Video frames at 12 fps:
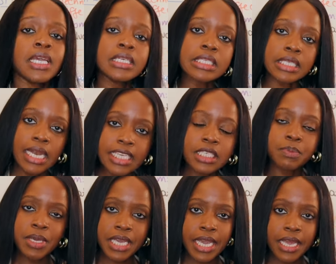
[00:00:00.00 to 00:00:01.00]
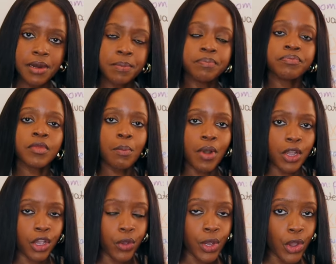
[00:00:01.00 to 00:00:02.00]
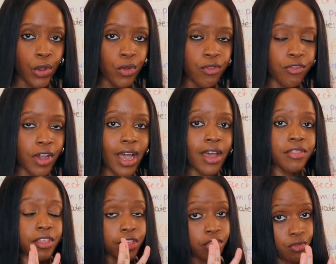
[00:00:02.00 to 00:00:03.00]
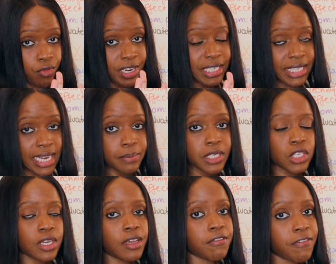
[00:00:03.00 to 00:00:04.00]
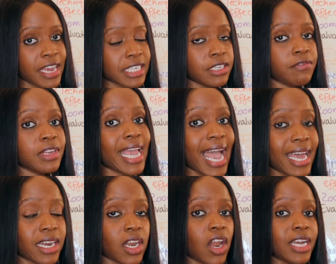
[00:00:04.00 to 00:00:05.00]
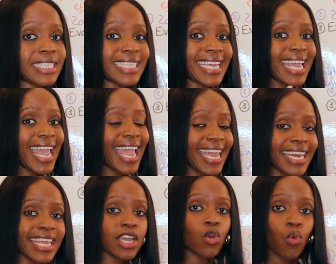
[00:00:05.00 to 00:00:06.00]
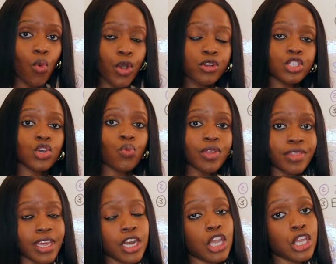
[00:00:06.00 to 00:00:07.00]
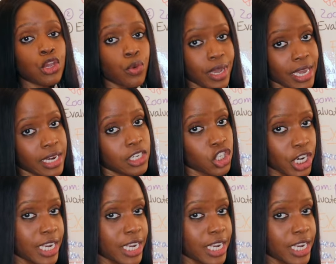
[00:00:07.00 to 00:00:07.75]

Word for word: So let's begin by going over the three steps to effectively analysing any quote within your English